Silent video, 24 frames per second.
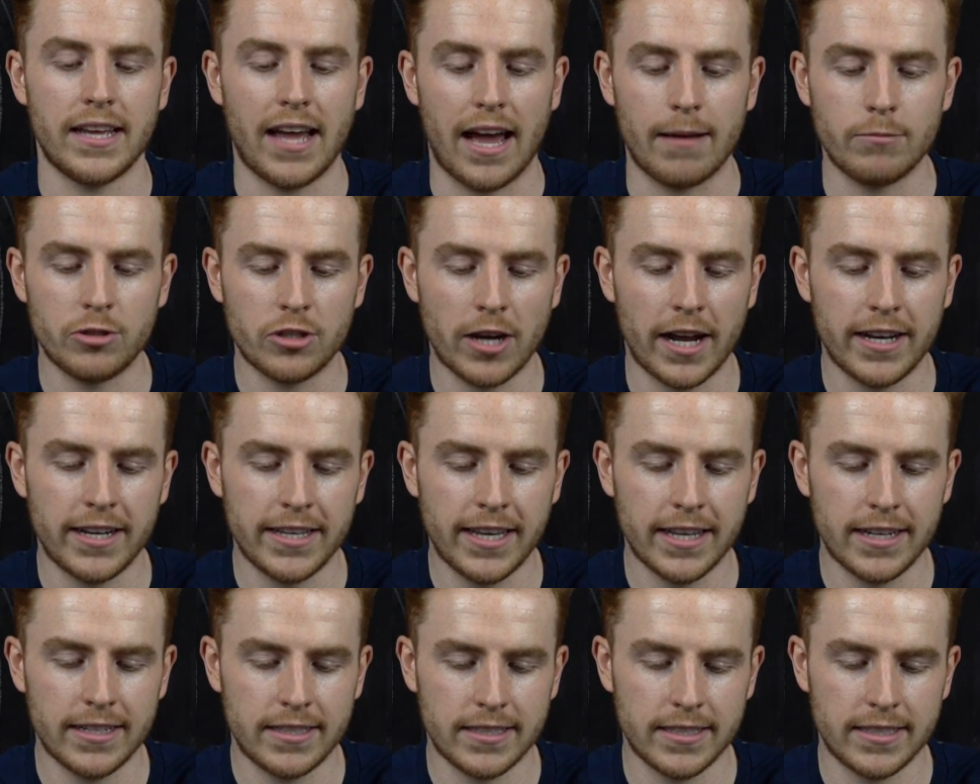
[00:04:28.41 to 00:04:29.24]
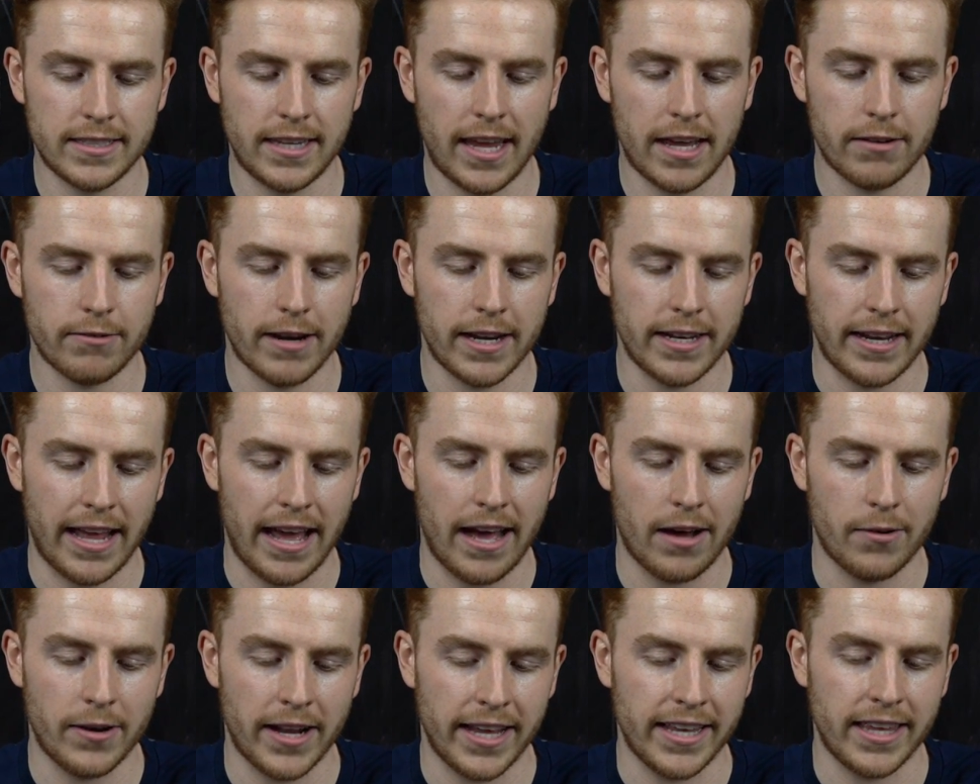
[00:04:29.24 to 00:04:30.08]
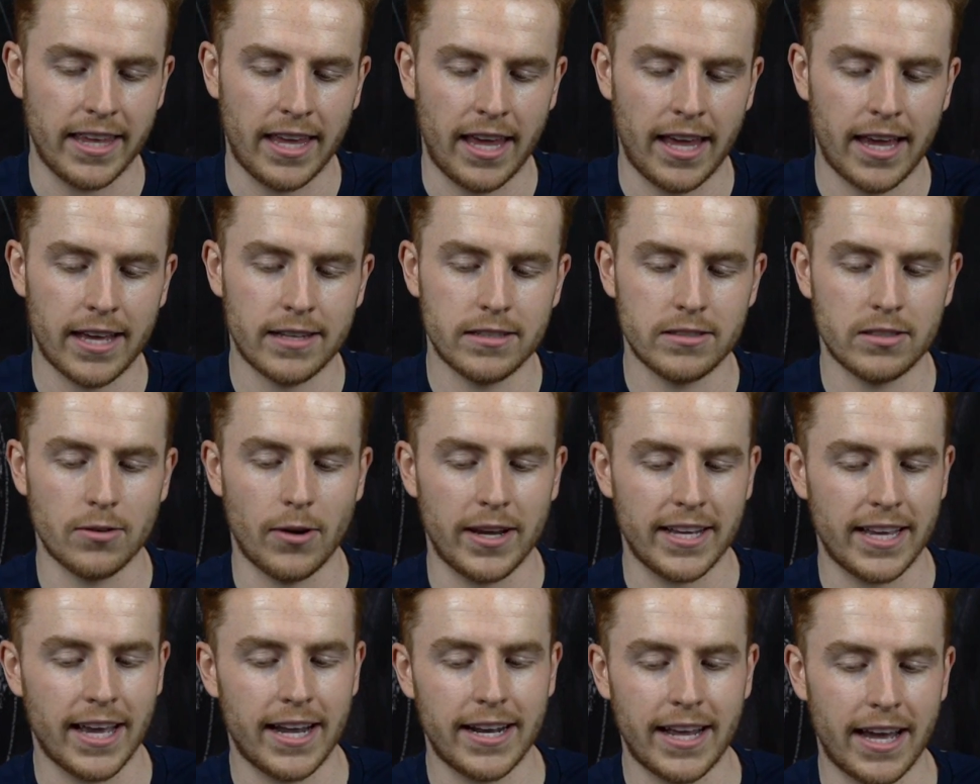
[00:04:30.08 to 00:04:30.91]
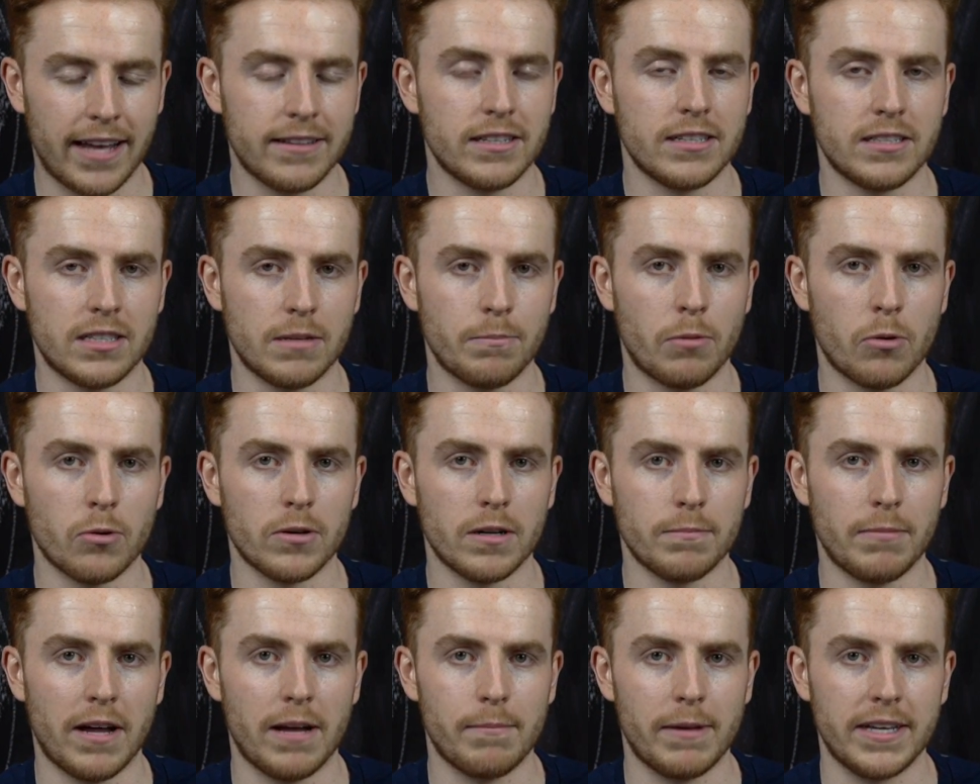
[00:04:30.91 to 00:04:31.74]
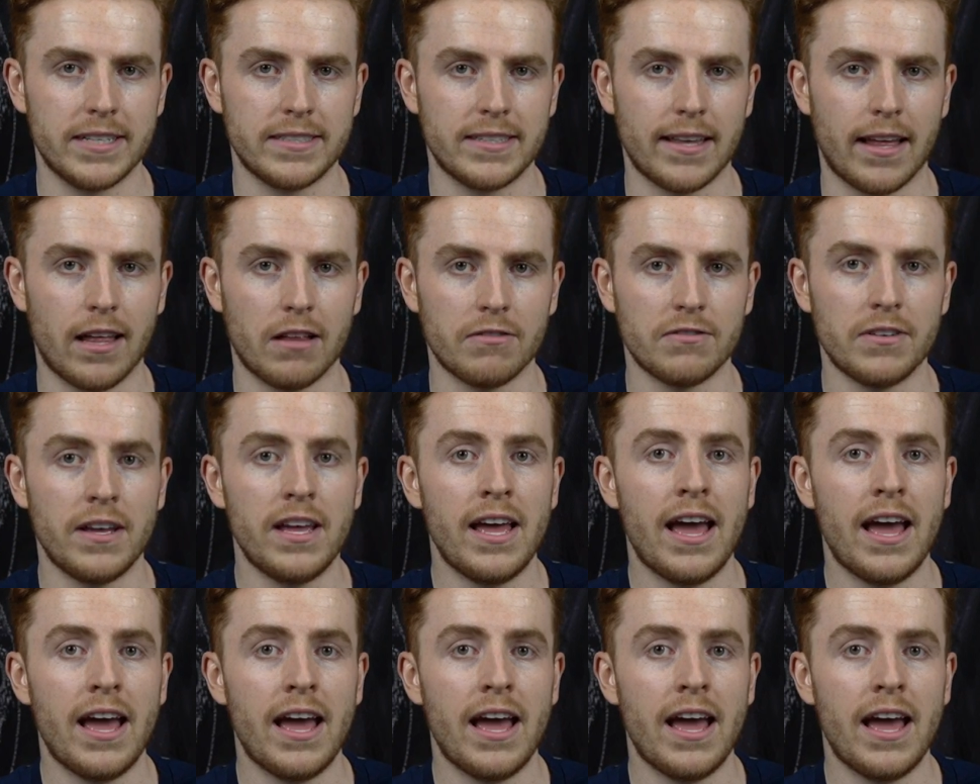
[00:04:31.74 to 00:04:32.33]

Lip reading: I'm trying to get it to stand right now and I can't, so I kind of have to support it by myself.